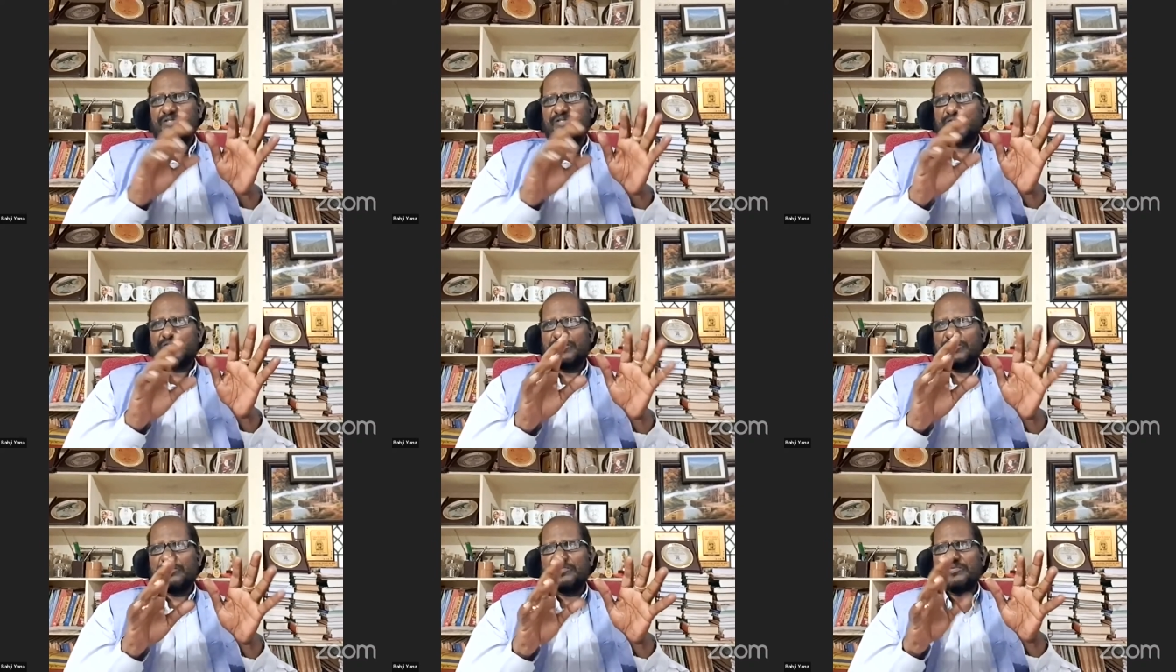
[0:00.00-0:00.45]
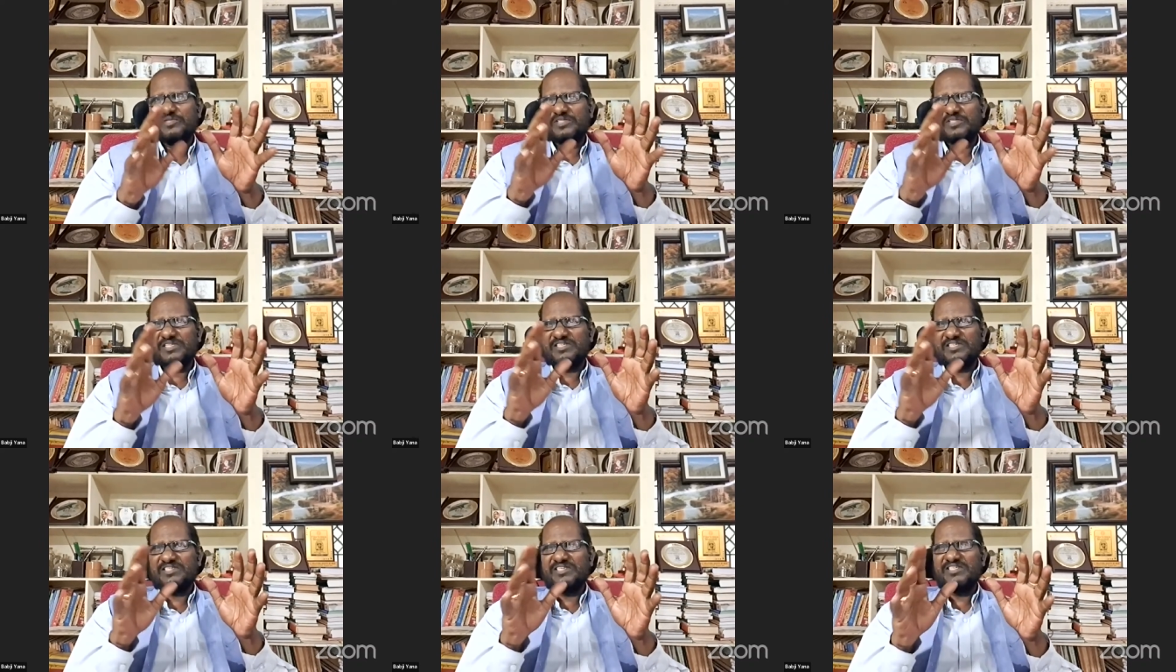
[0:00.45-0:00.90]
So
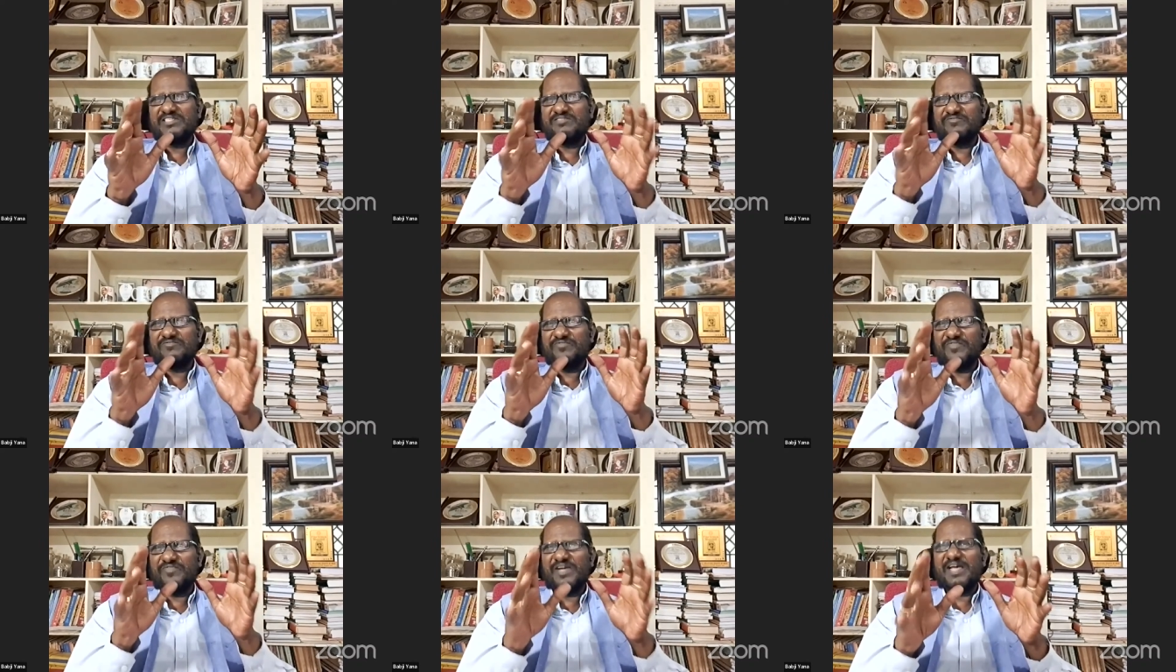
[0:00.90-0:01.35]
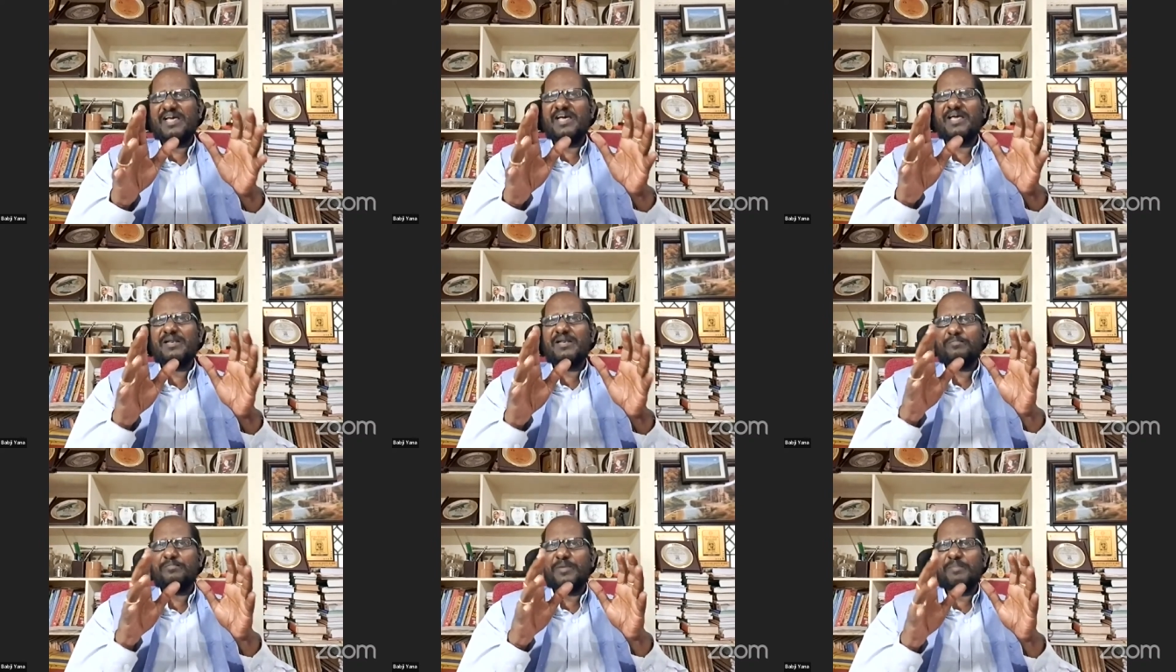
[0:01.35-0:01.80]
this is
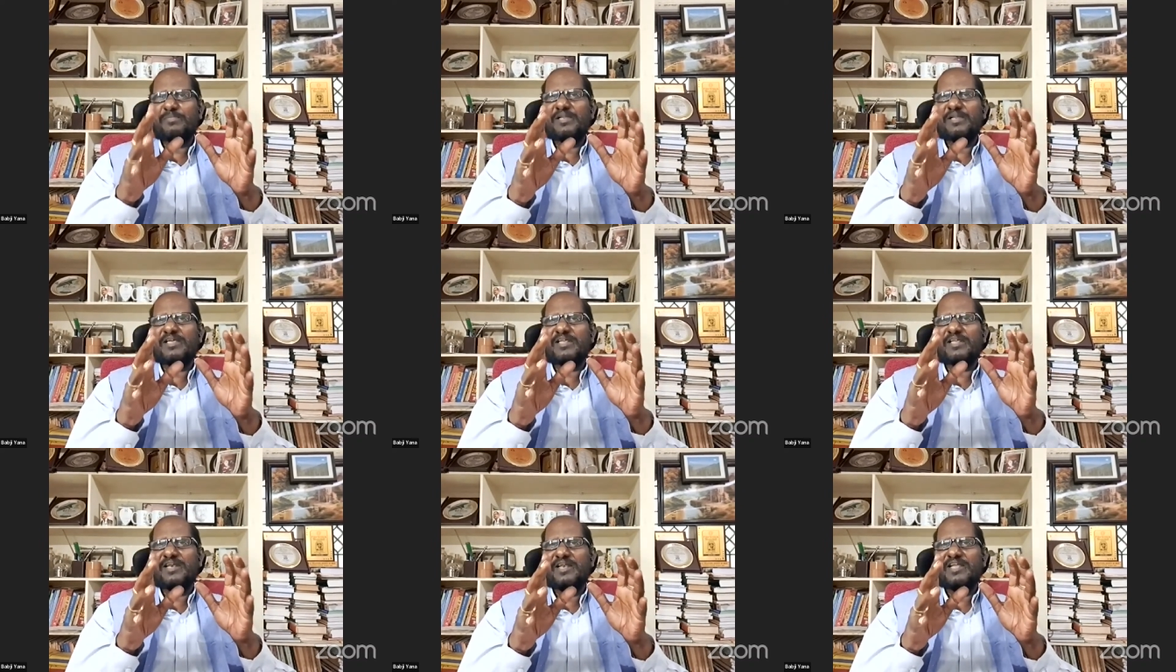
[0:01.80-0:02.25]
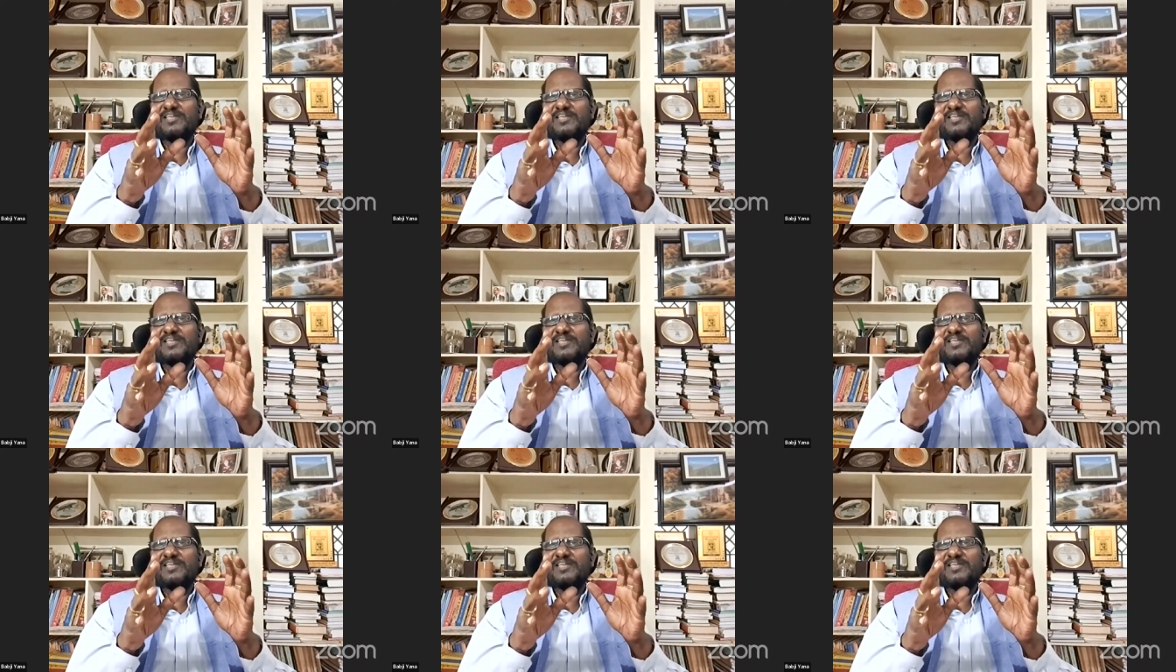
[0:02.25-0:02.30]
where public